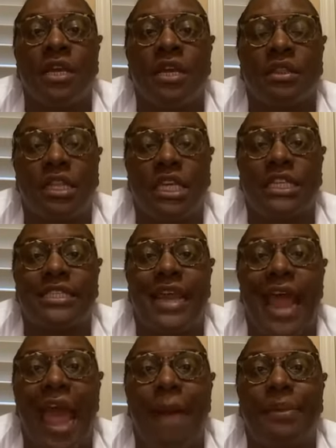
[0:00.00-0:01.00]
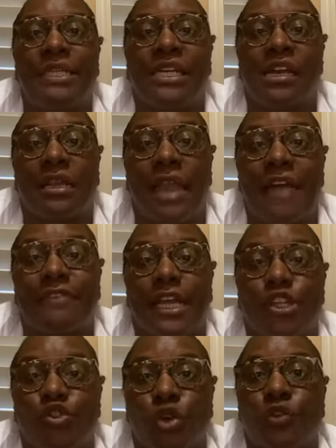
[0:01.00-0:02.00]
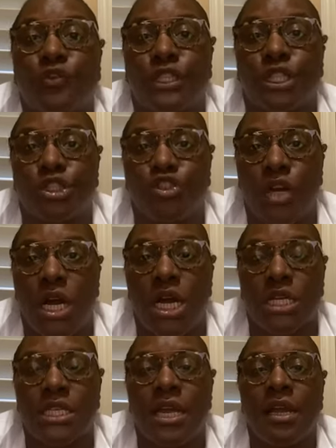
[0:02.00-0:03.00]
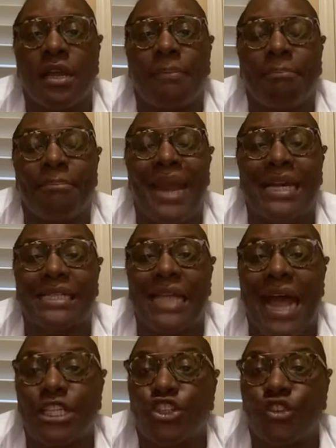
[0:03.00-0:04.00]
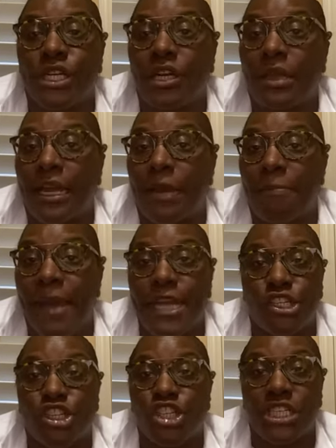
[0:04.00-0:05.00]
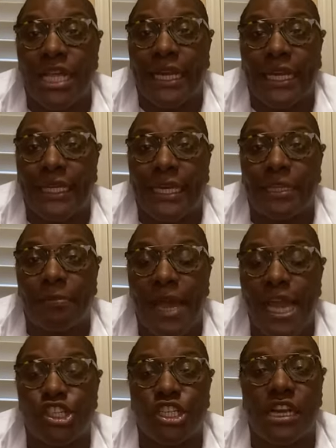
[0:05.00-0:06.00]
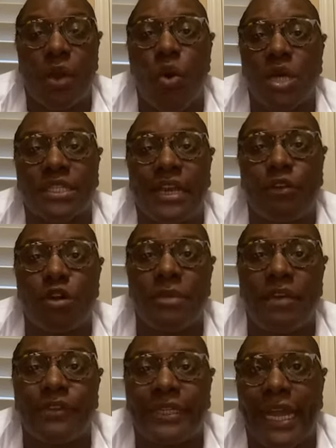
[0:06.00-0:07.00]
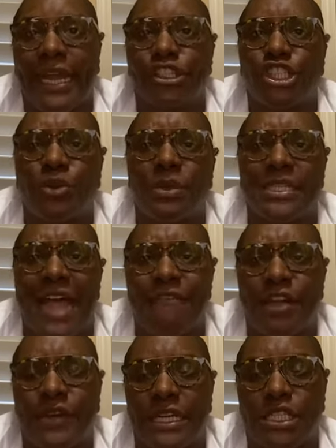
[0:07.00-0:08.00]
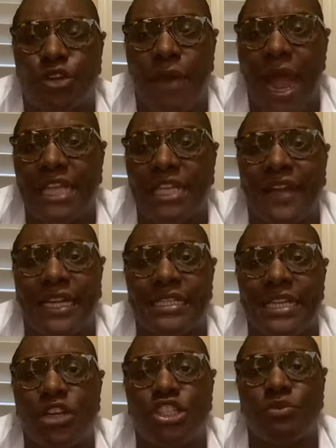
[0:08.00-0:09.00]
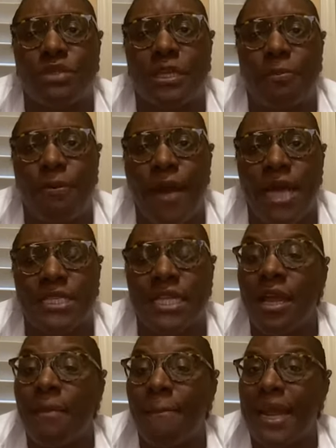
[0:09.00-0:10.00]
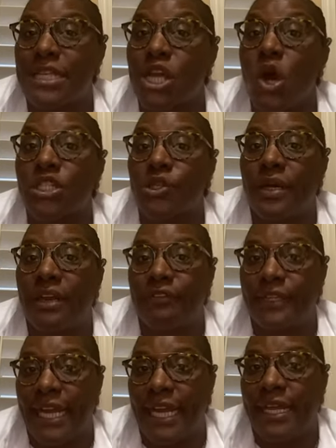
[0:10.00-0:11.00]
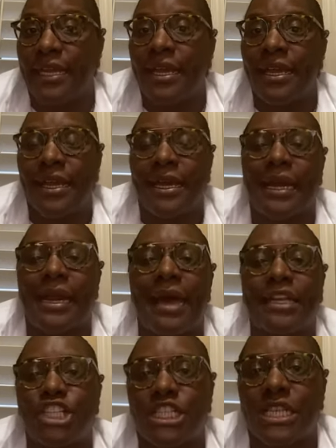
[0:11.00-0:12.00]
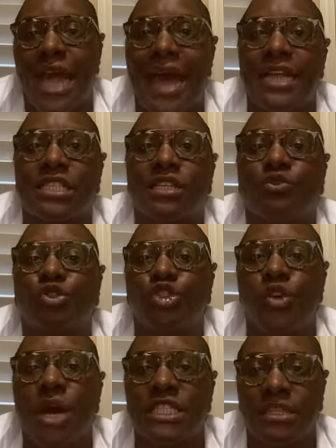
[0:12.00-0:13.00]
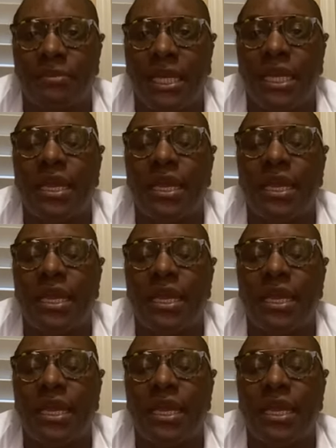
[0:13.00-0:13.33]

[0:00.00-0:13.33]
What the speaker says: things that happened in her life that drove her to drugs. But I treat her like a patient, just like any other patient. And I walked in that room every day and she was not very interactive. I can tell she was depressed, but I talked to her every day. And I kind of just got her to trust me.